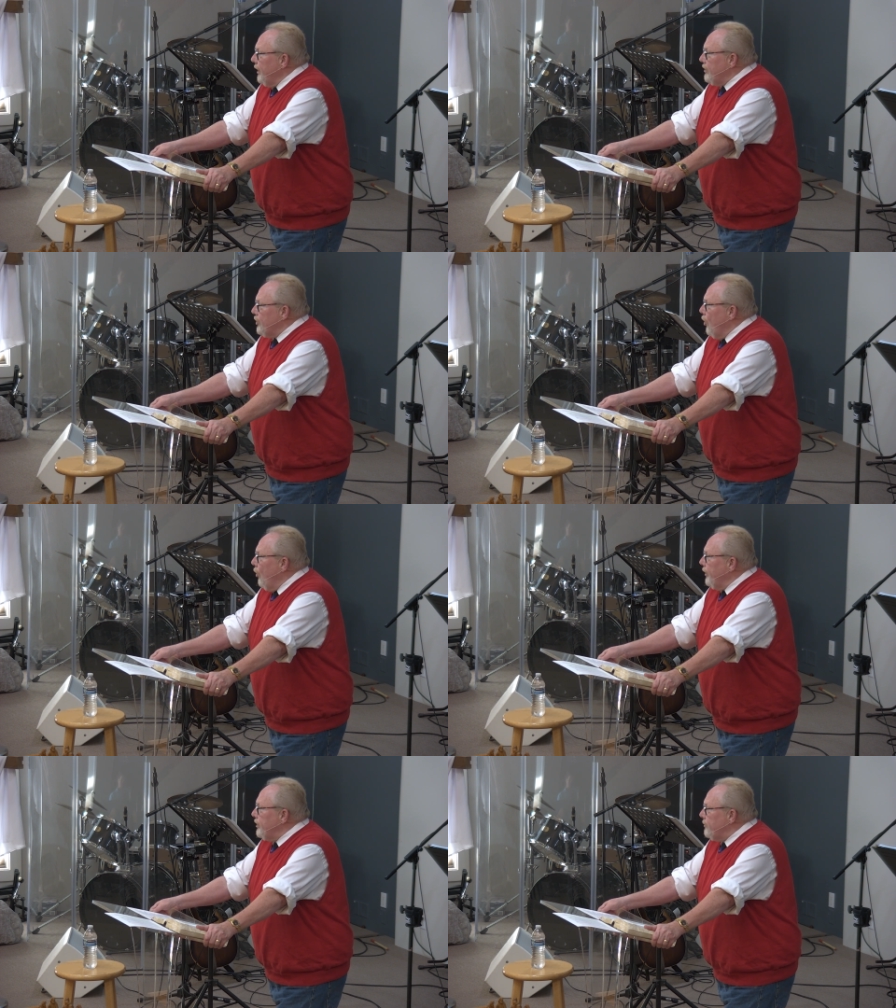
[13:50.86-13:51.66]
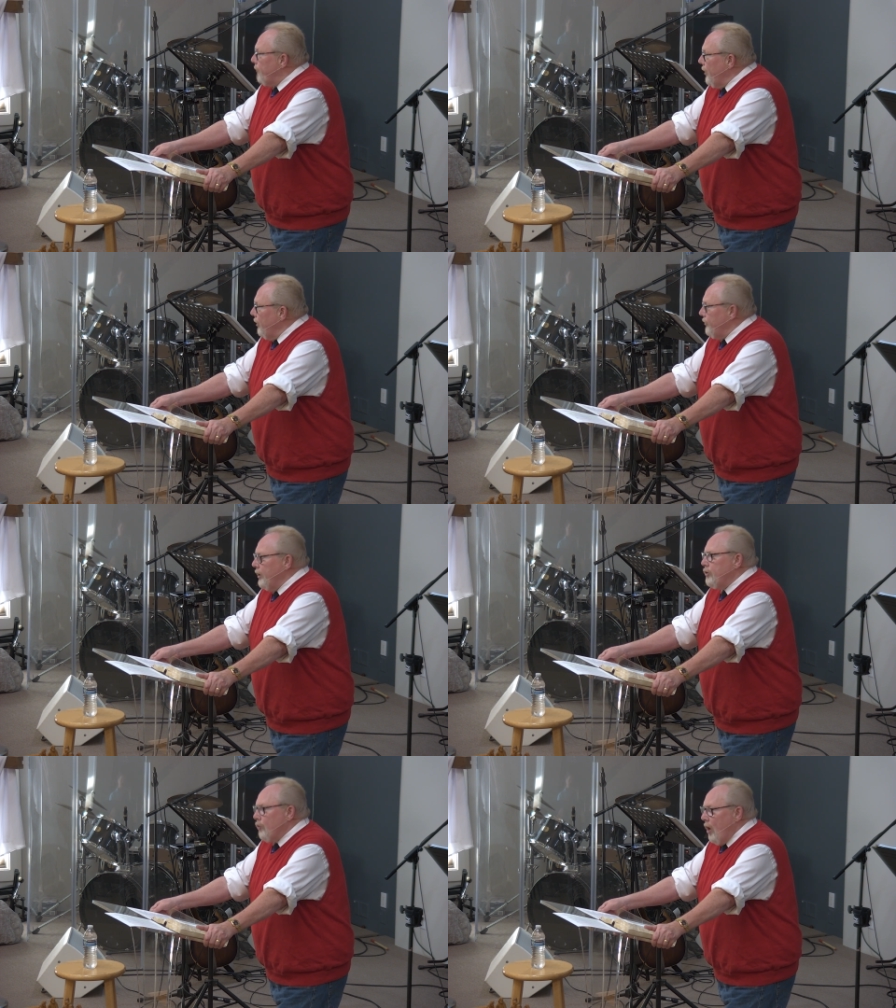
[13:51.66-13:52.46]
It's the Holy Spirit
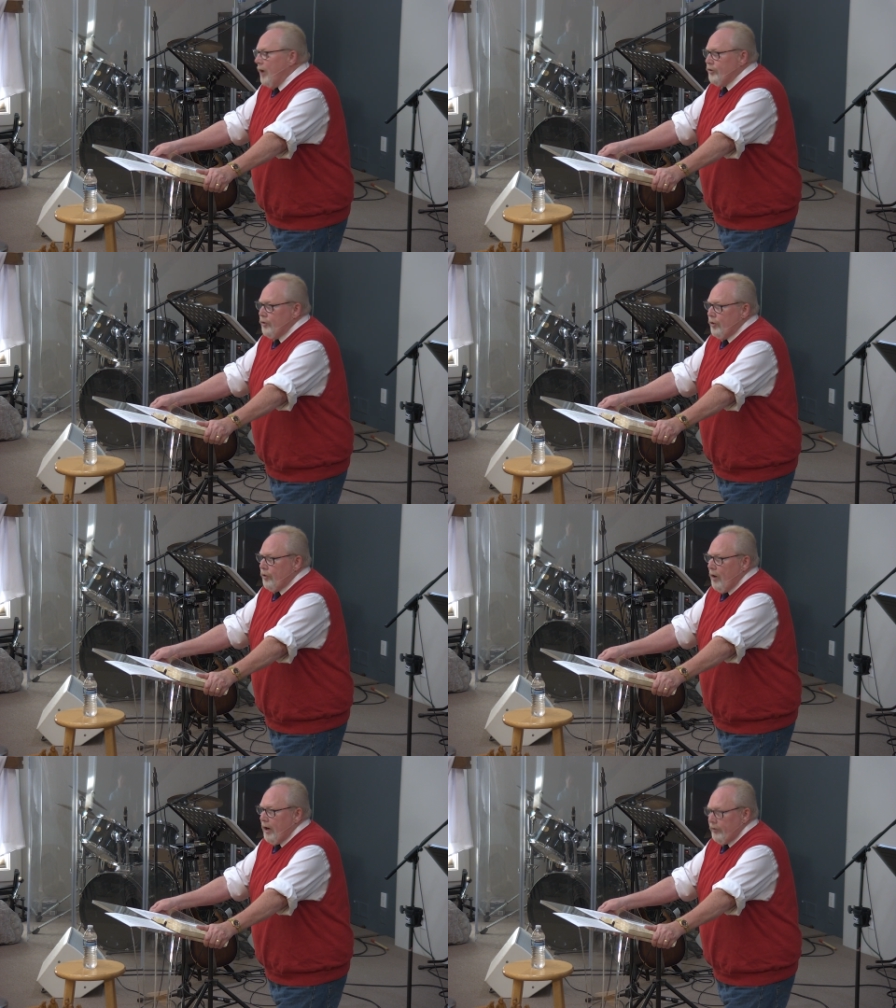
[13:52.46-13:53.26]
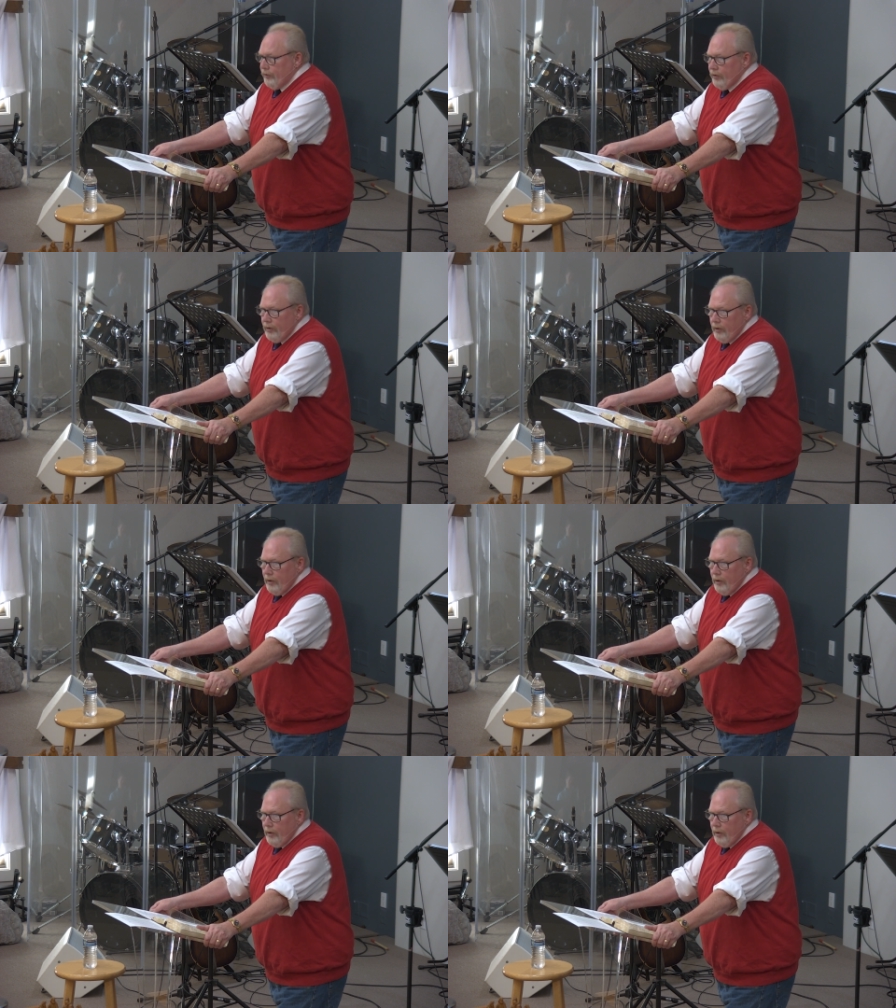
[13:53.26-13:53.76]
that draws you to Christ,